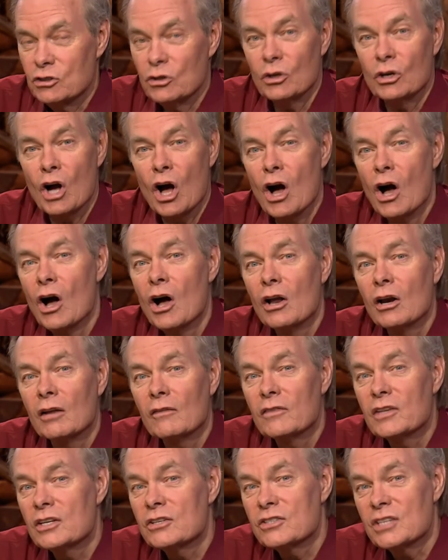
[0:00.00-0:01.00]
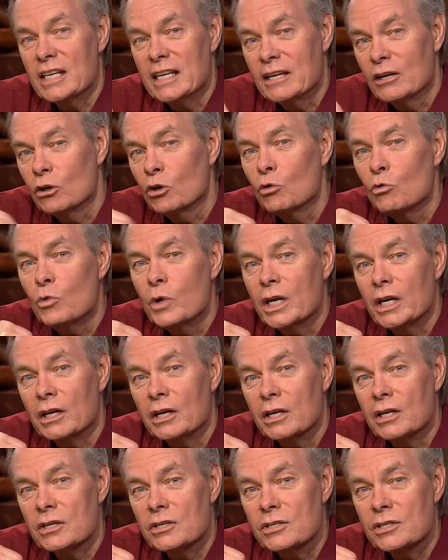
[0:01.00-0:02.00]
took all of this inner
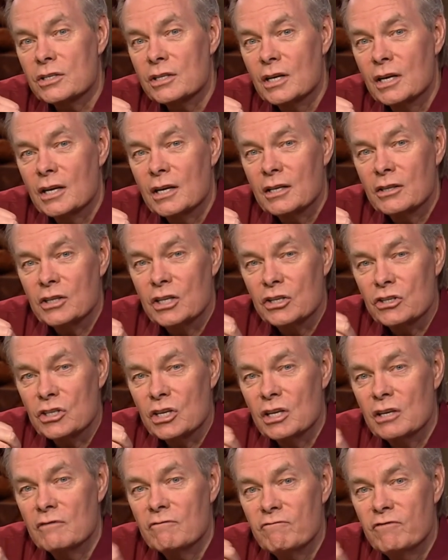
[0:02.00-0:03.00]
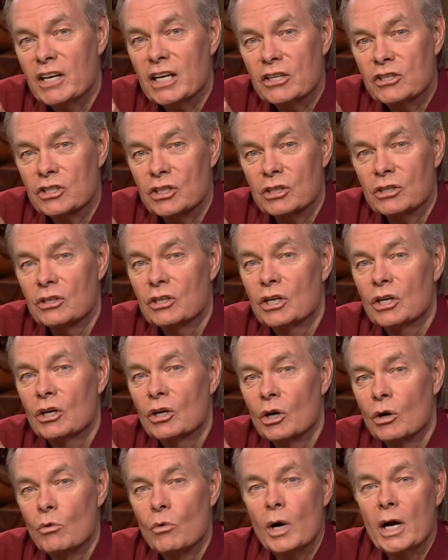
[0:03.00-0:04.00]
witness, this conviction
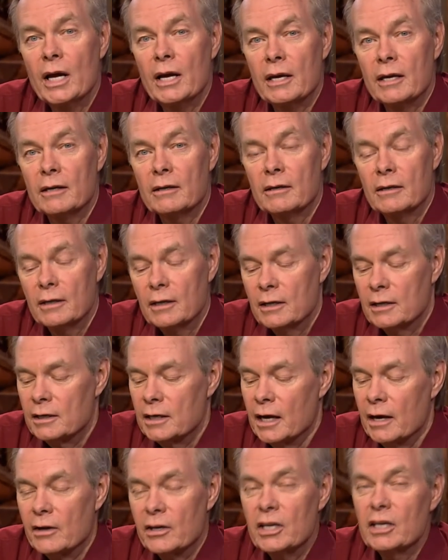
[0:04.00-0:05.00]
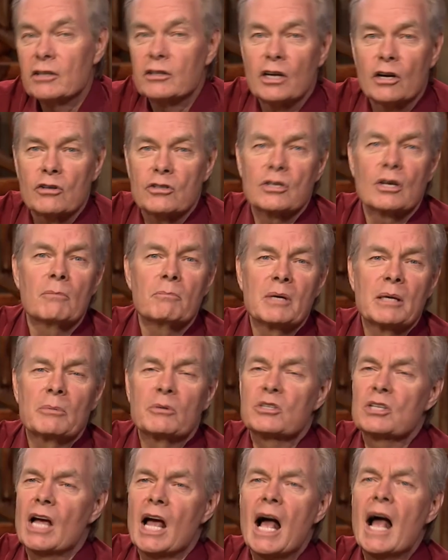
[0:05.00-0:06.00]
away. Now, again, there are some
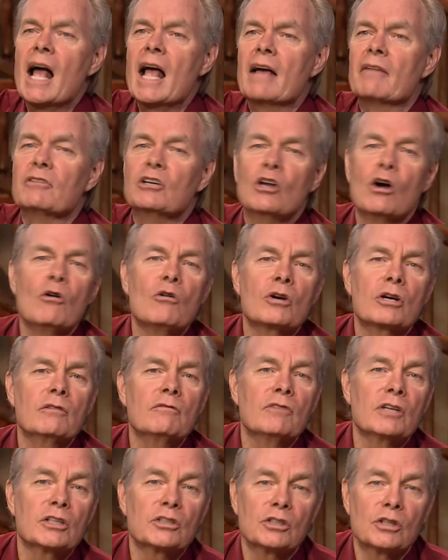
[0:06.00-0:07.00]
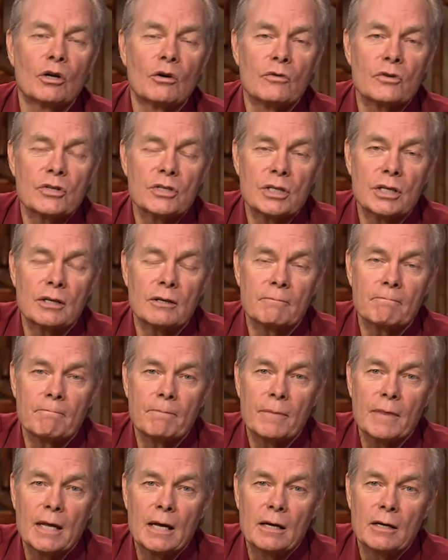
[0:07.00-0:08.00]
people say, I have no conviction over sin.
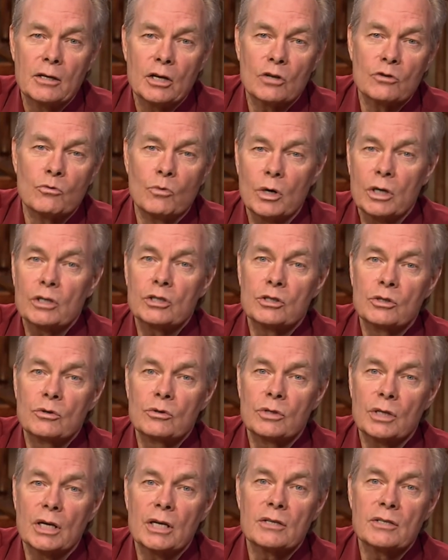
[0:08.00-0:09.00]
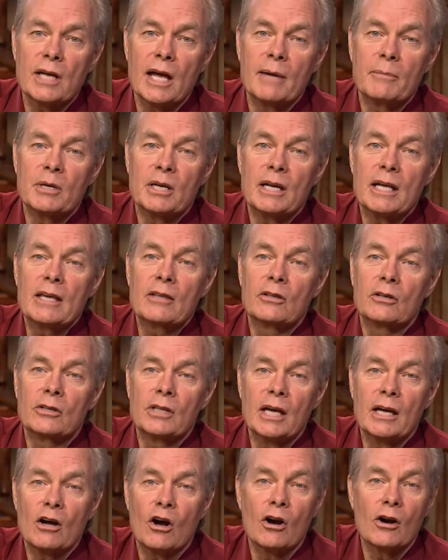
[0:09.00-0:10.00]
There's one of two things happening. Either
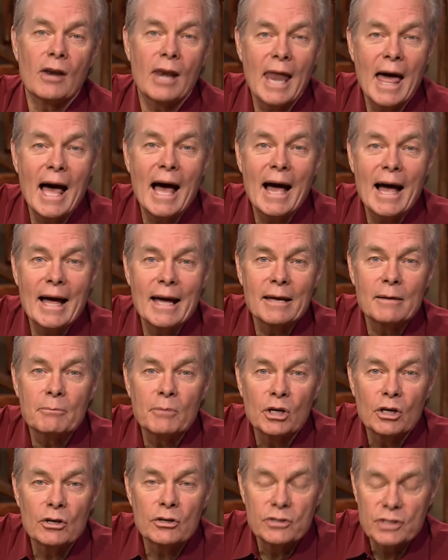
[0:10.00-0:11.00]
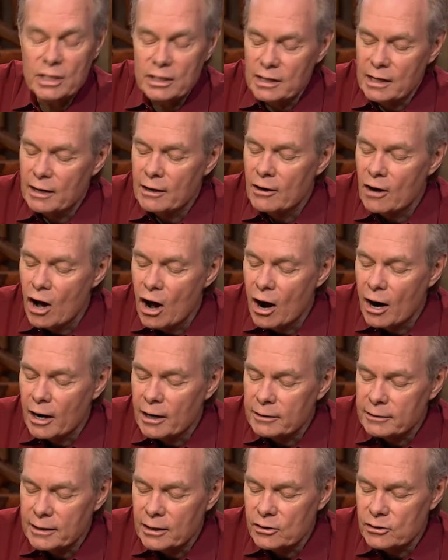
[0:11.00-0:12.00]
they are lying because in their
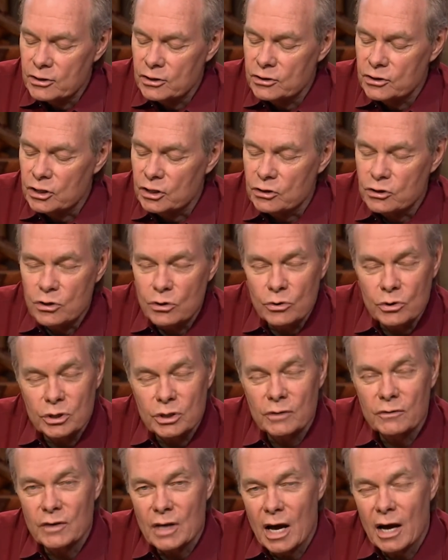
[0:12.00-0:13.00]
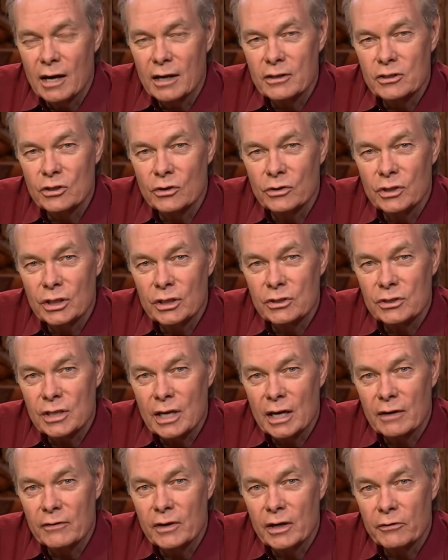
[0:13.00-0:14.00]
heart there's this intuitive knowledge on the
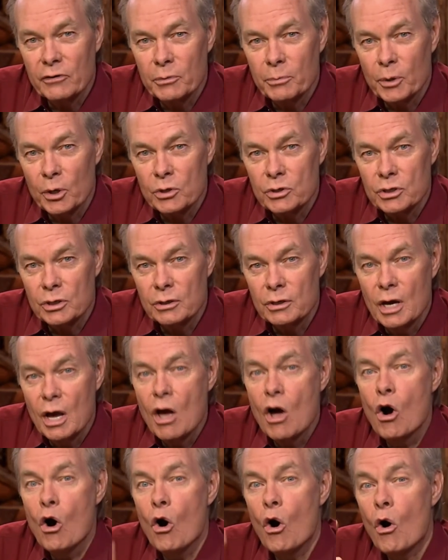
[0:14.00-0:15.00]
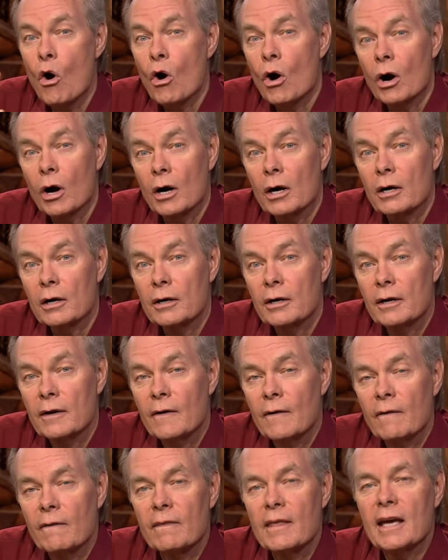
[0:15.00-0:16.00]
inside of every person, or
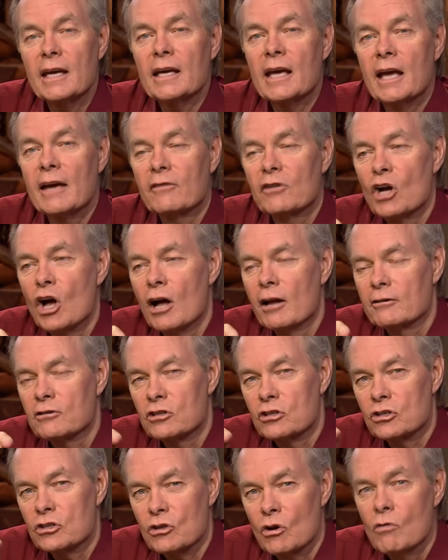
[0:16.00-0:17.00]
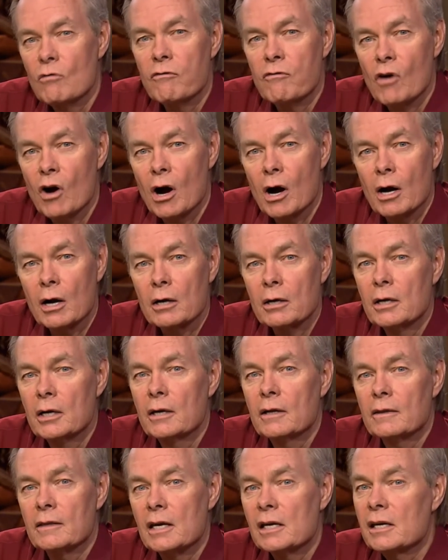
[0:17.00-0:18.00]
they have gone so far,
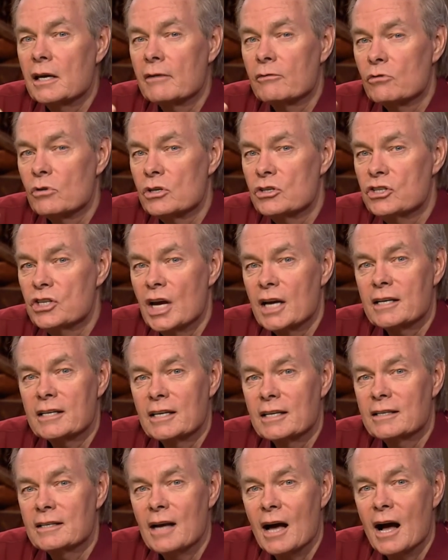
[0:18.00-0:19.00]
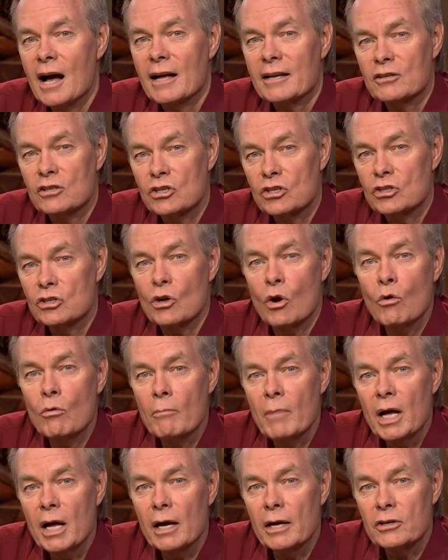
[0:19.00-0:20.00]
they have rejected God so
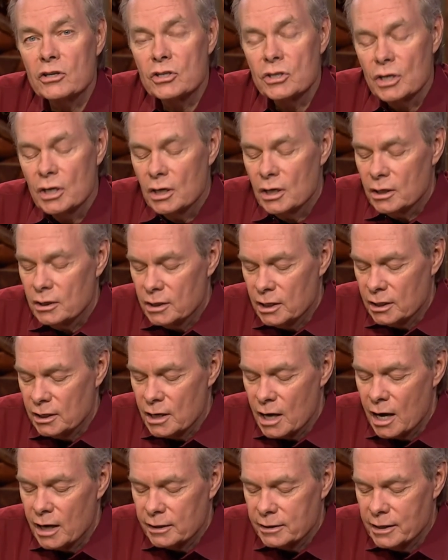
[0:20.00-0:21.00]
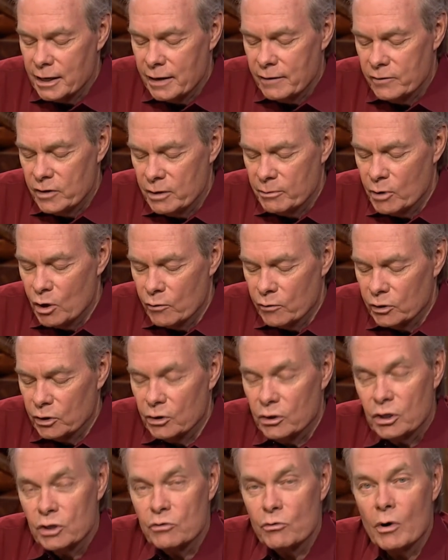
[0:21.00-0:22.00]
much that God gave them over
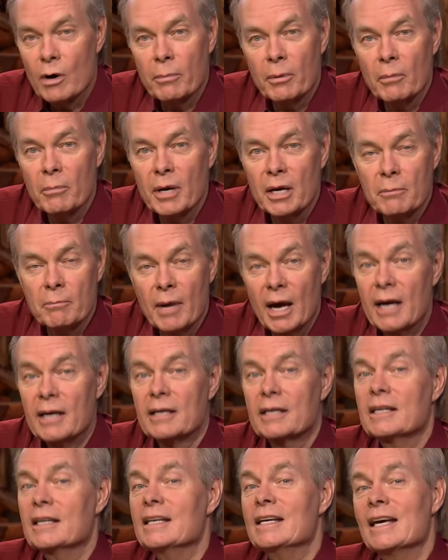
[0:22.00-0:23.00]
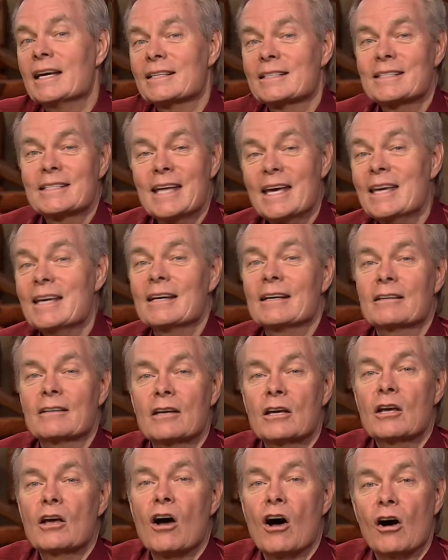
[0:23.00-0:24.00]
to this reprobate mind and He has taken
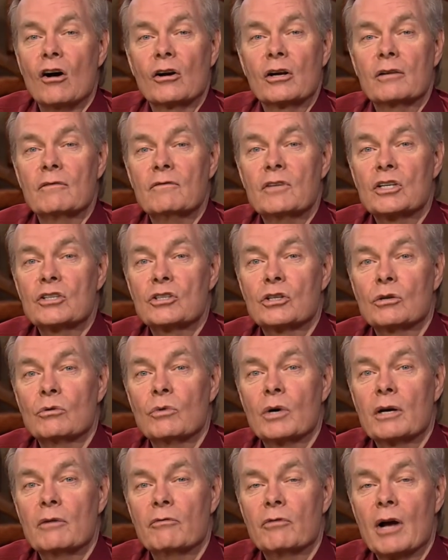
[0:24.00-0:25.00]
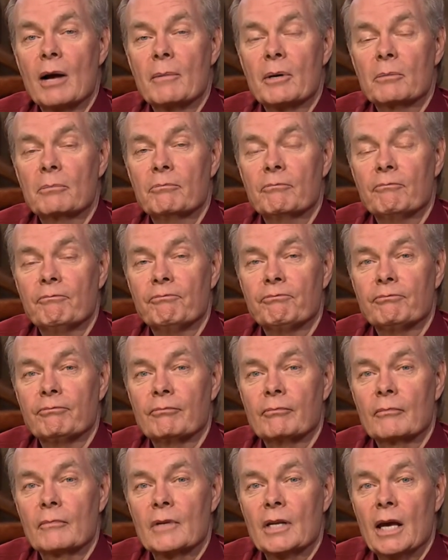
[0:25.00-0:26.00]
all conviction away from them.
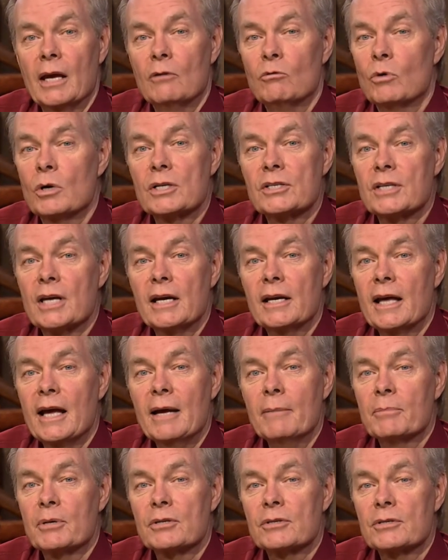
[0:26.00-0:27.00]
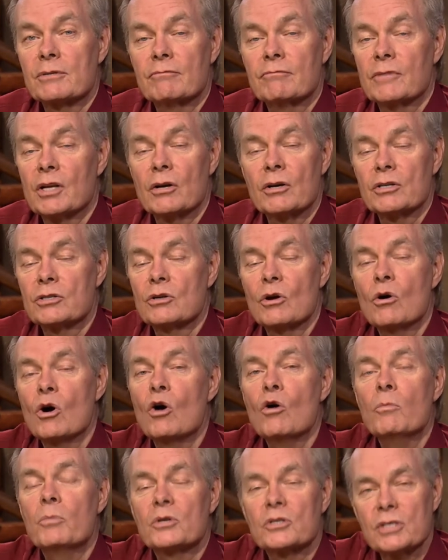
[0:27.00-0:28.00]
And once that happens, there is no
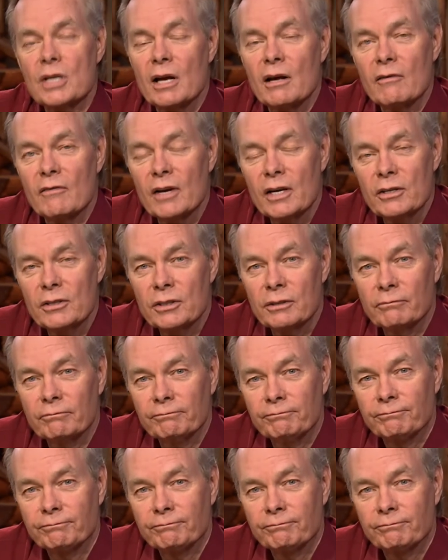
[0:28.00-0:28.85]
hope of salvation.